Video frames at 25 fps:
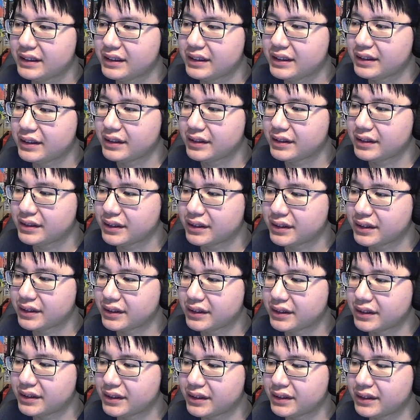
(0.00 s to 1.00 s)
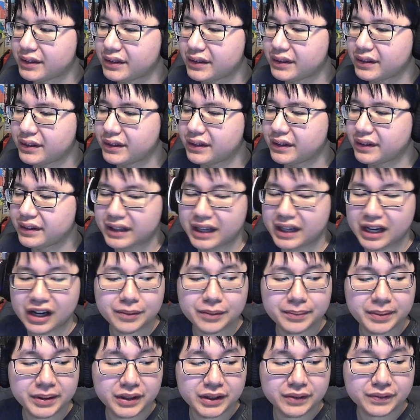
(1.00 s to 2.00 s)
So that
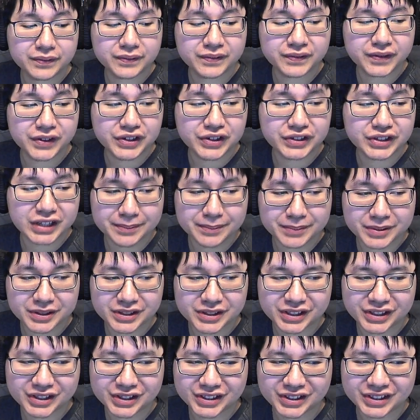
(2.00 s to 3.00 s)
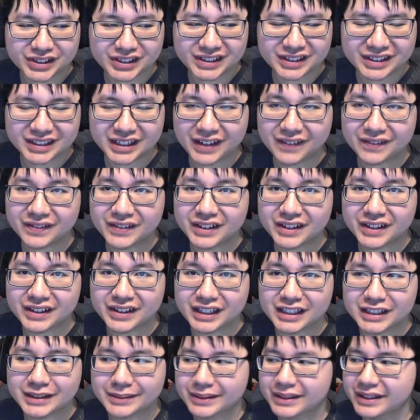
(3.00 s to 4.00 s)
will be the first episode of the
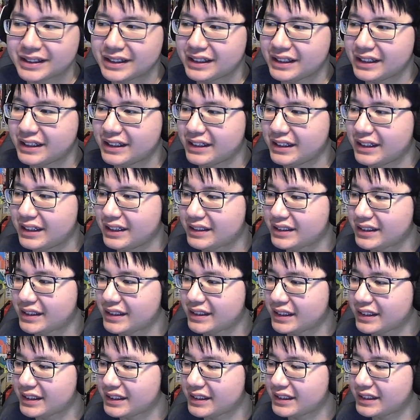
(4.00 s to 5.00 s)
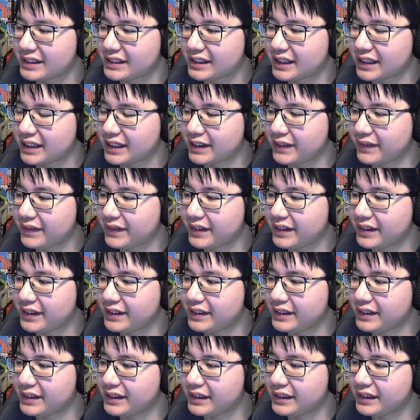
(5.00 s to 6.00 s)
Let's Play. So let's save
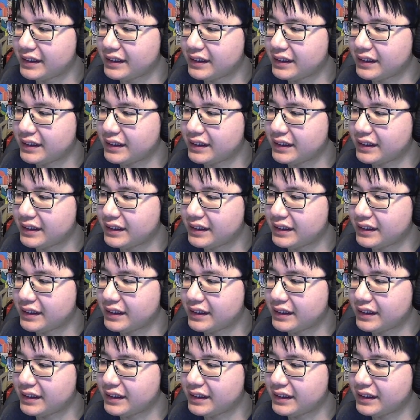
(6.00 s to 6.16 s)
here.